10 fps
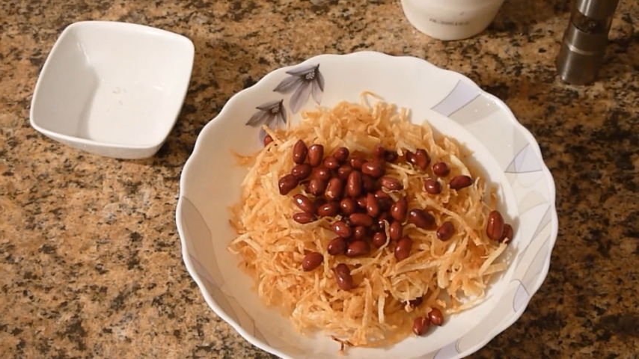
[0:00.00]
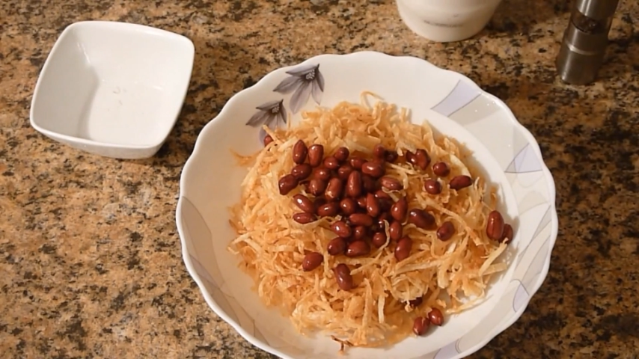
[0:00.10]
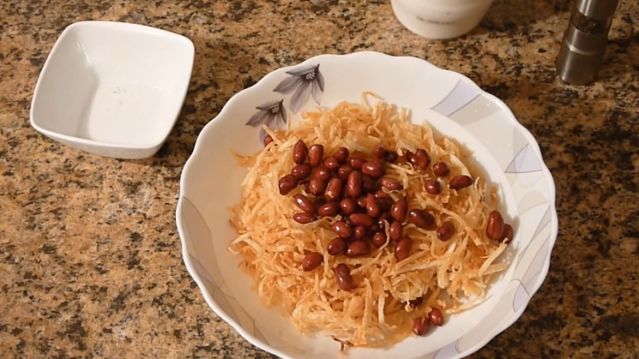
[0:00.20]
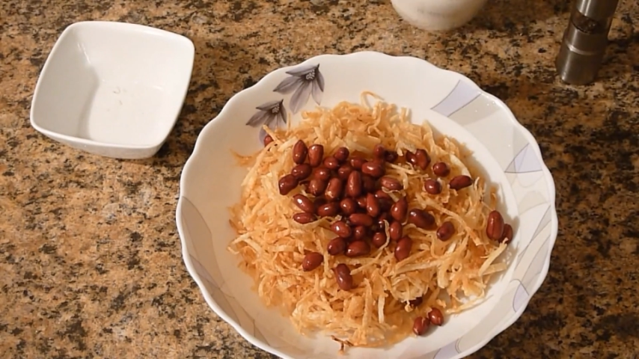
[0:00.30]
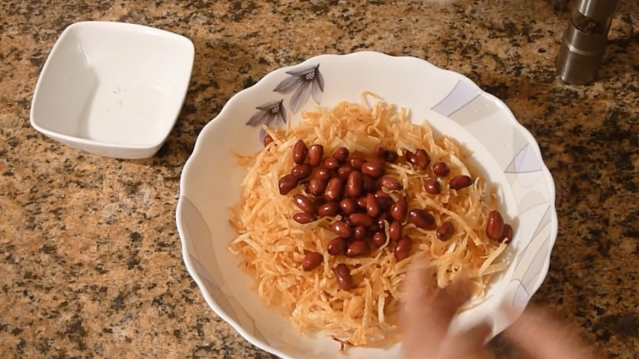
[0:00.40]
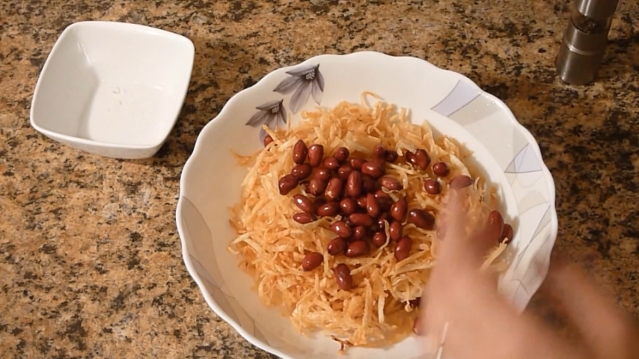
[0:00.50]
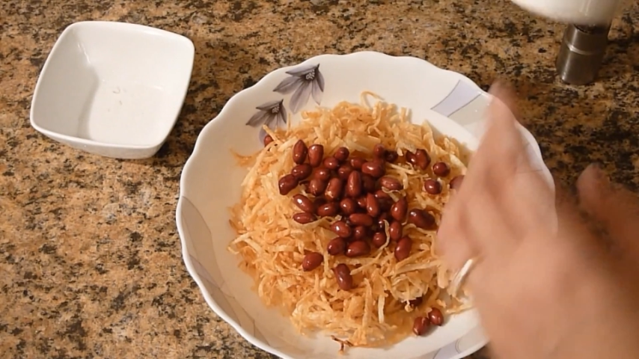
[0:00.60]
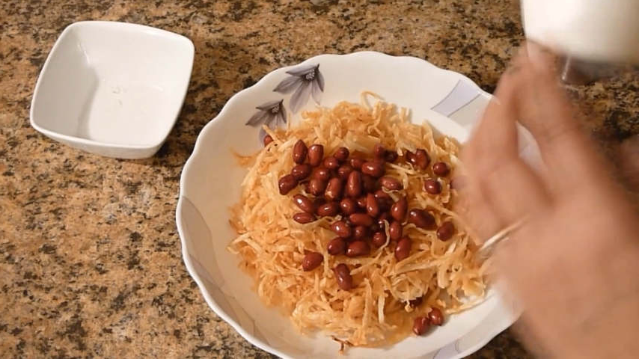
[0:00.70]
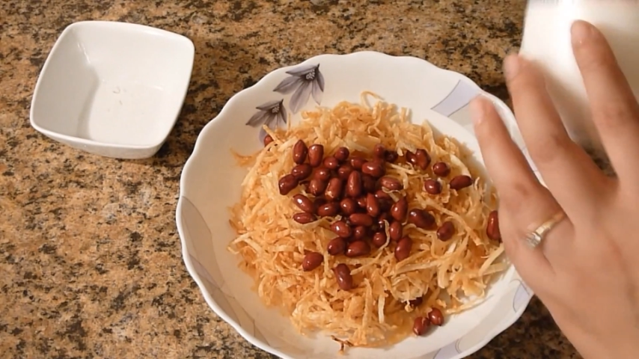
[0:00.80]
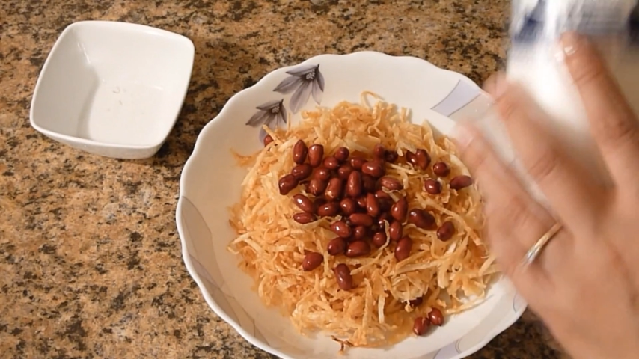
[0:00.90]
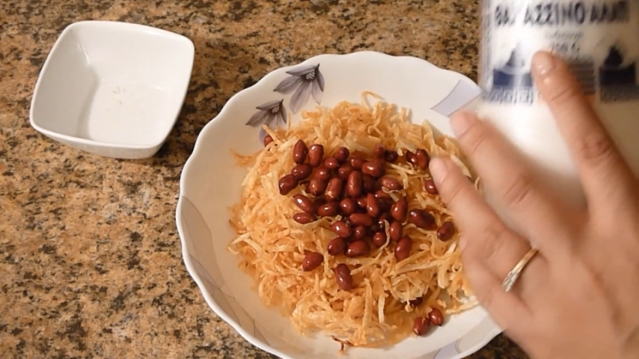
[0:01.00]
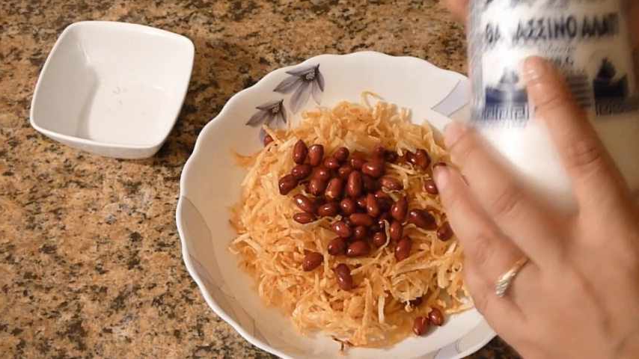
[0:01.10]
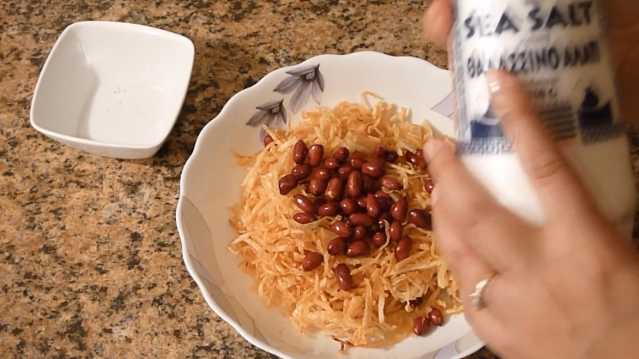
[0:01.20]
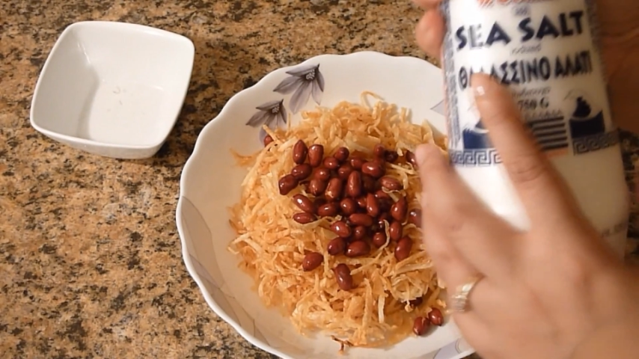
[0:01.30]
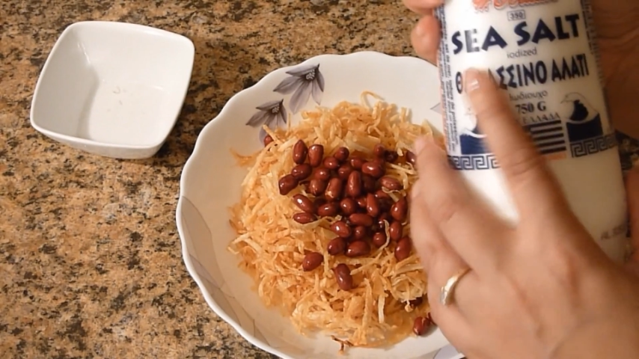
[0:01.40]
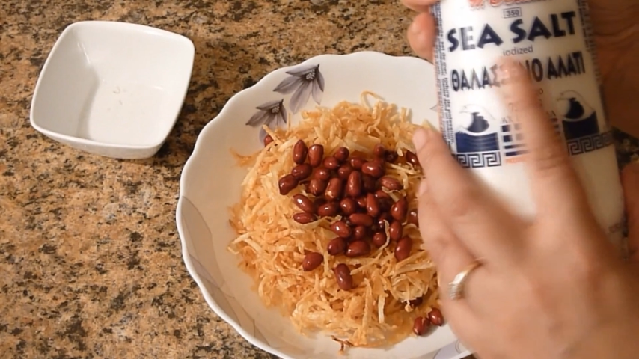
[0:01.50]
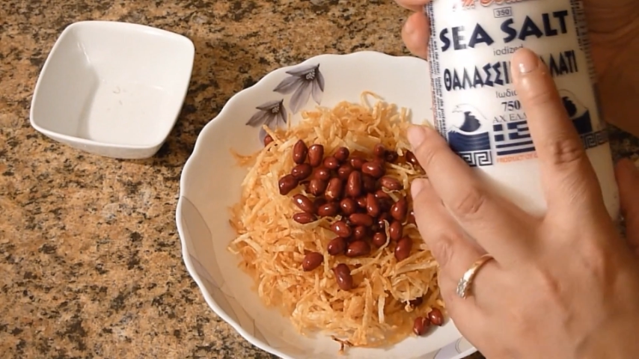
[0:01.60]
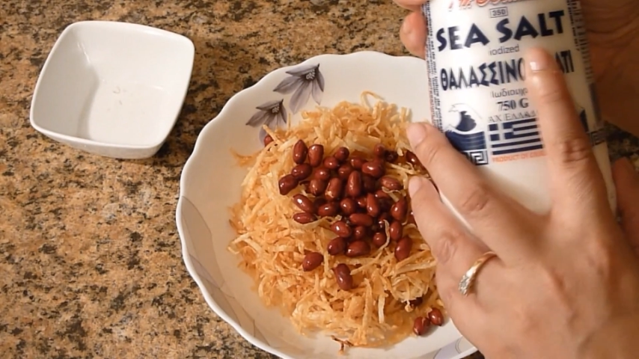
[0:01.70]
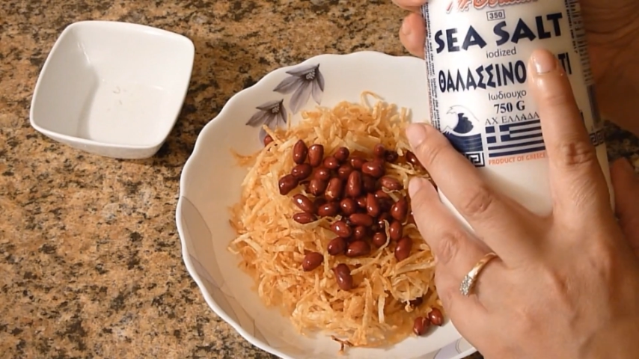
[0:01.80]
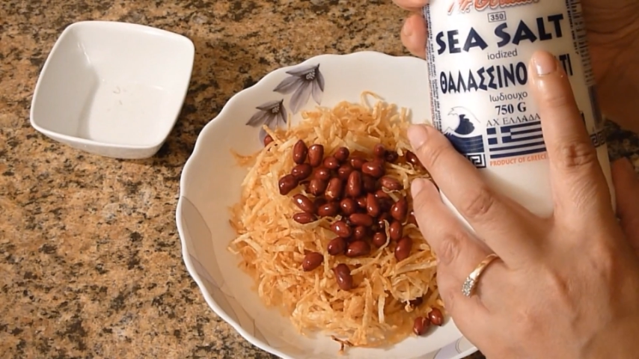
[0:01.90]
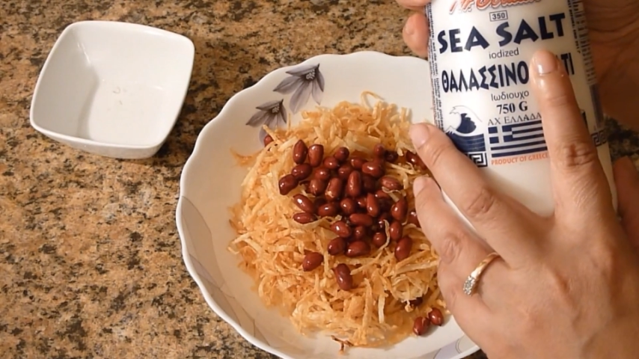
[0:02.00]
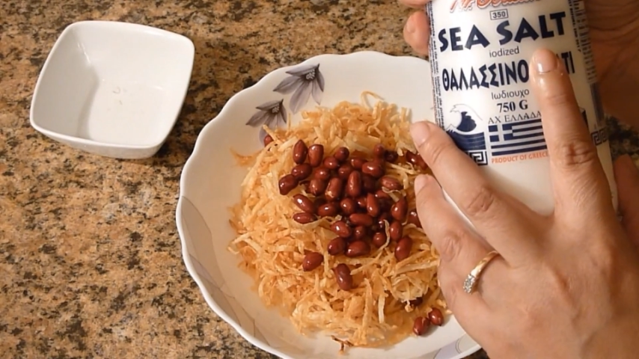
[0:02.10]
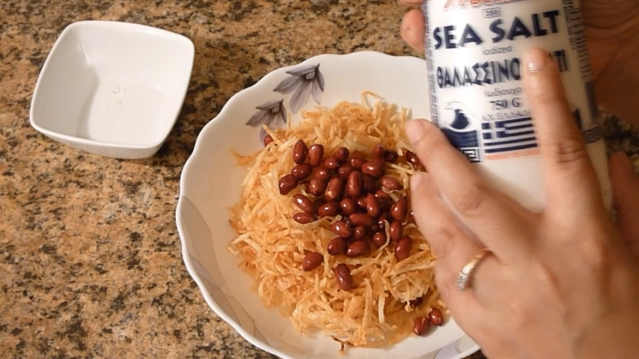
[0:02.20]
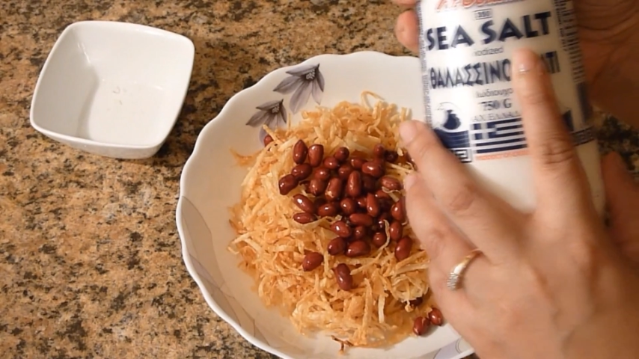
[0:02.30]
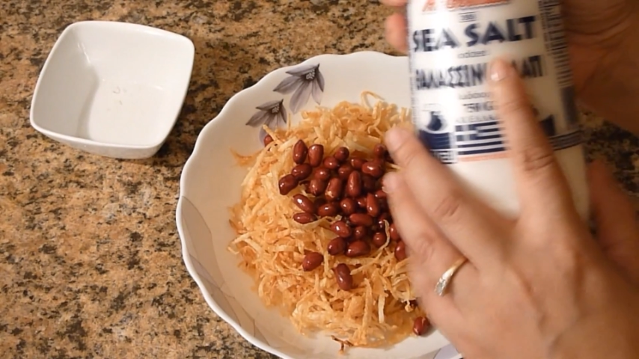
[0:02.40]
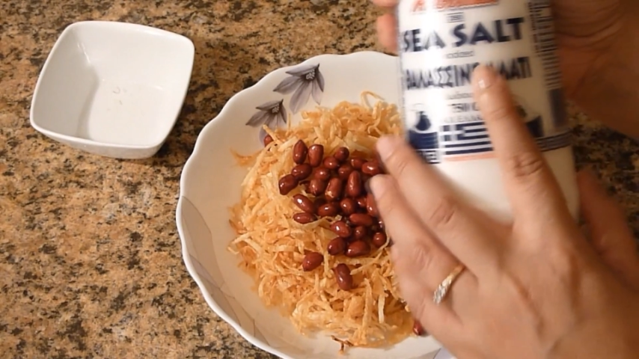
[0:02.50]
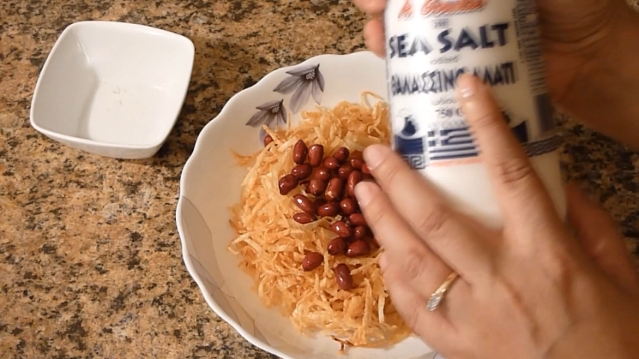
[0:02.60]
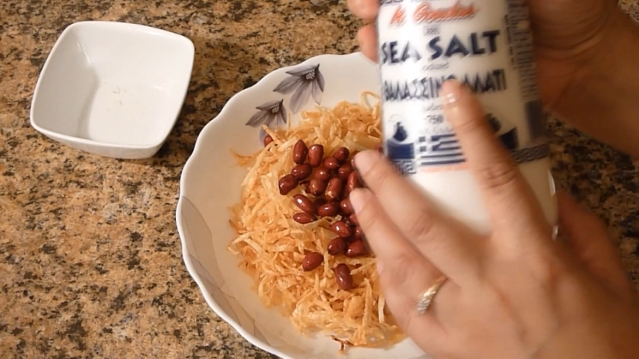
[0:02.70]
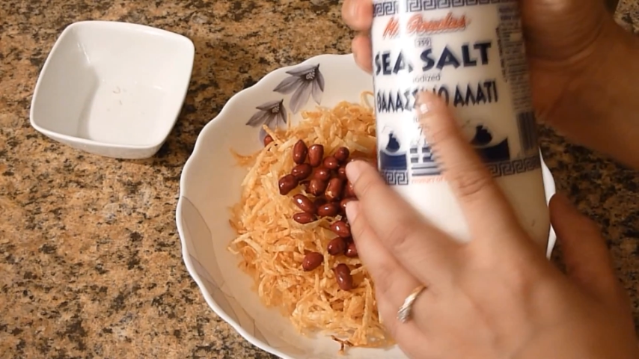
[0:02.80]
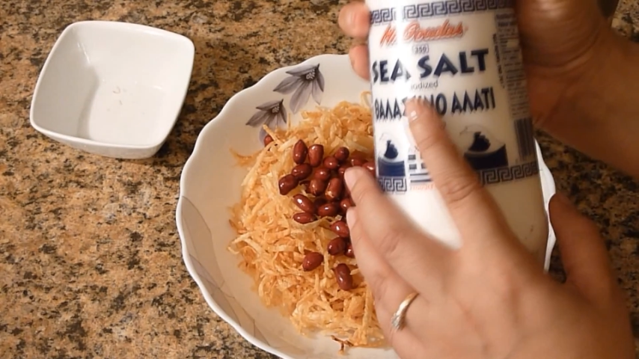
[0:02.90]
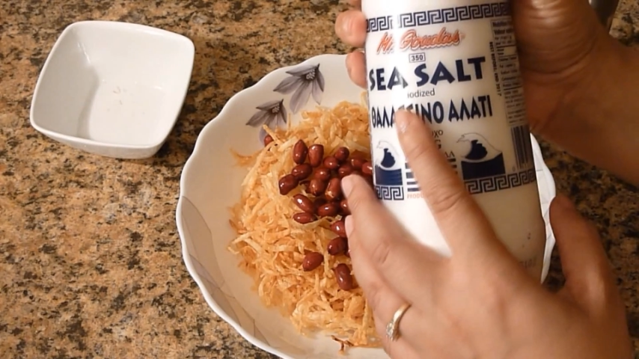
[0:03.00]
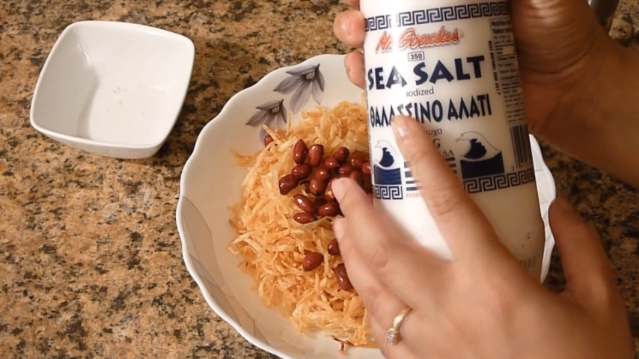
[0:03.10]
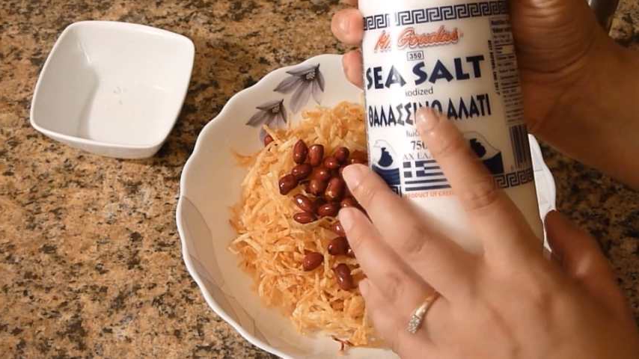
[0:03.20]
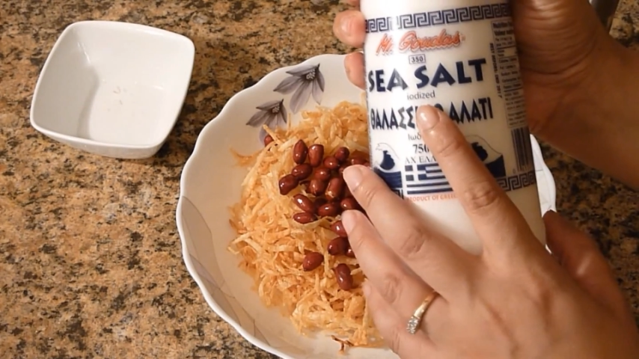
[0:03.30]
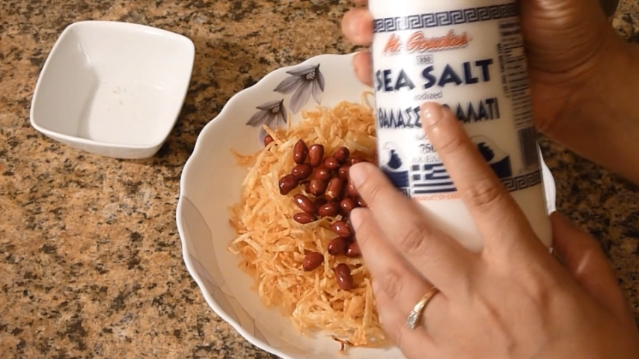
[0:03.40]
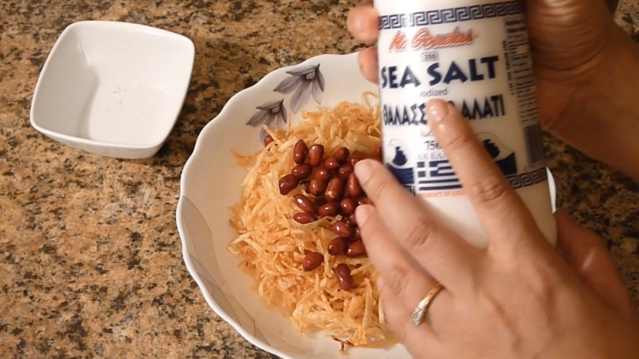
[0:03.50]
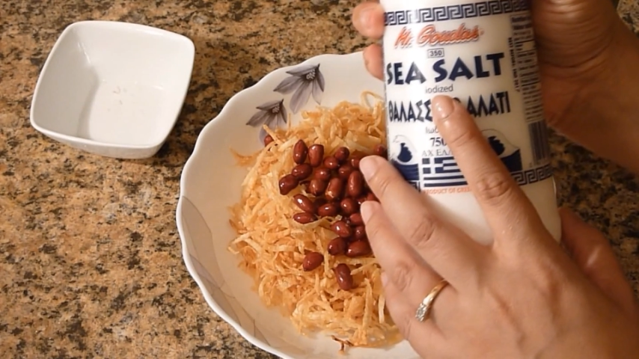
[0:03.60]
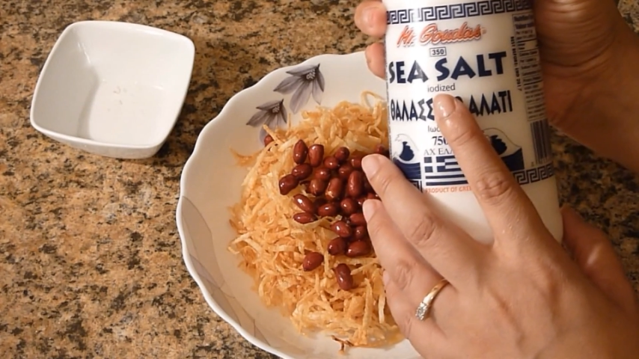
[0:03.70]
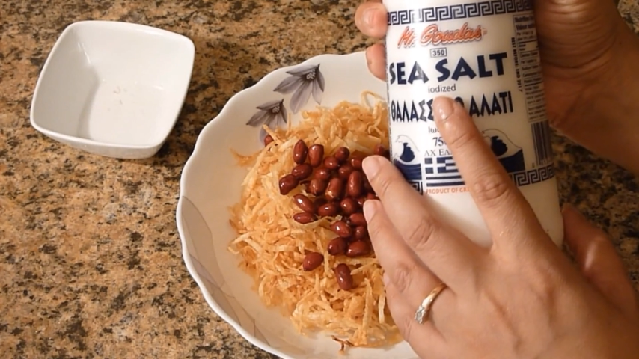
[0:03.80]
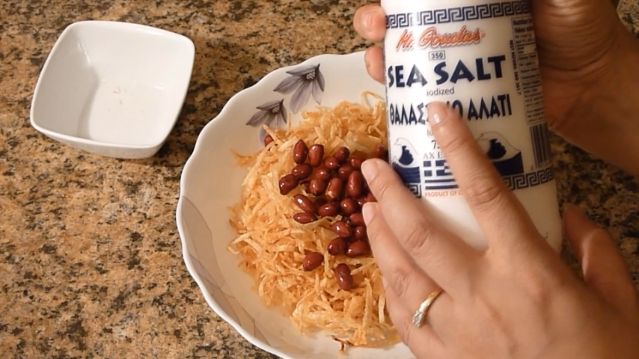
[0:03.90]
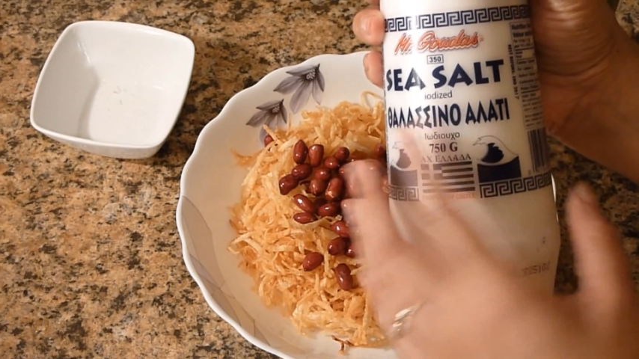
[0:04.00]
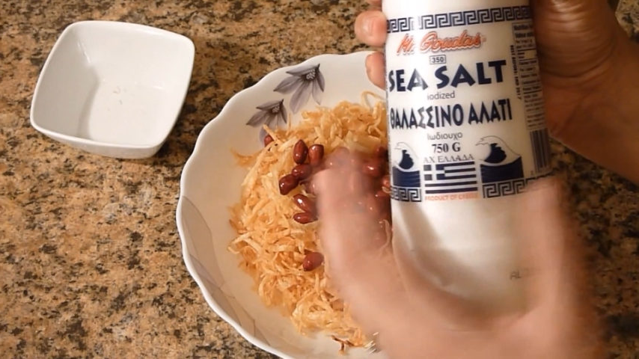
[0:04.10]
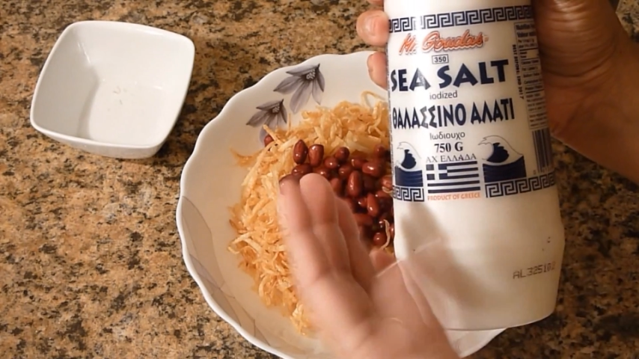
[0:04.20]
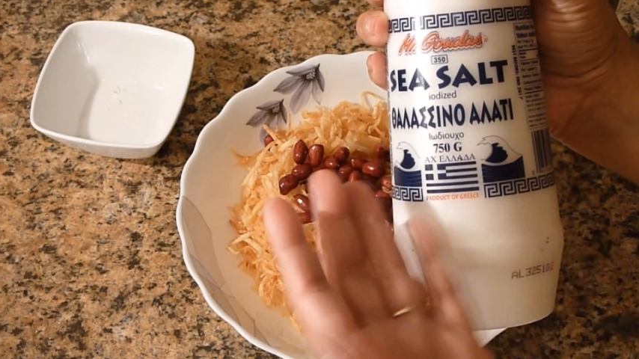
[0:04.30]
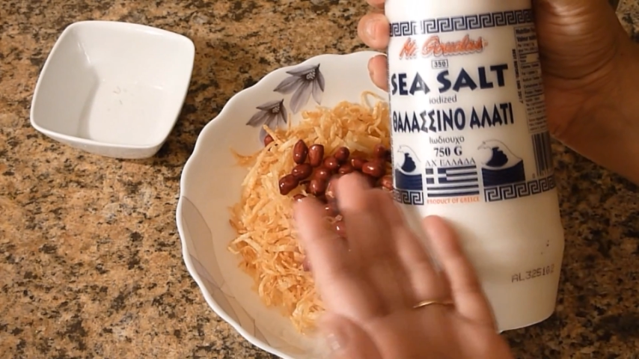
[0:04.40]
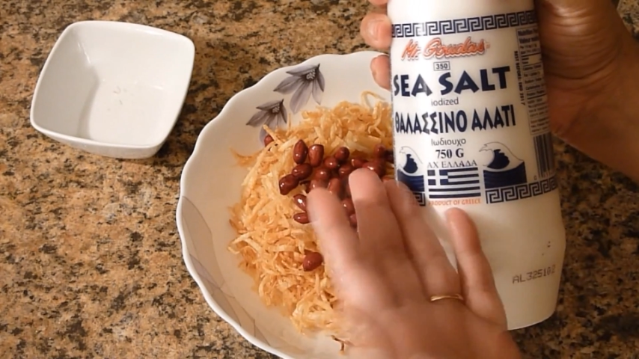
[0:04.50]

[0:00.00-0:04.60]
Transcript: No face is visible, so there are no lips to read.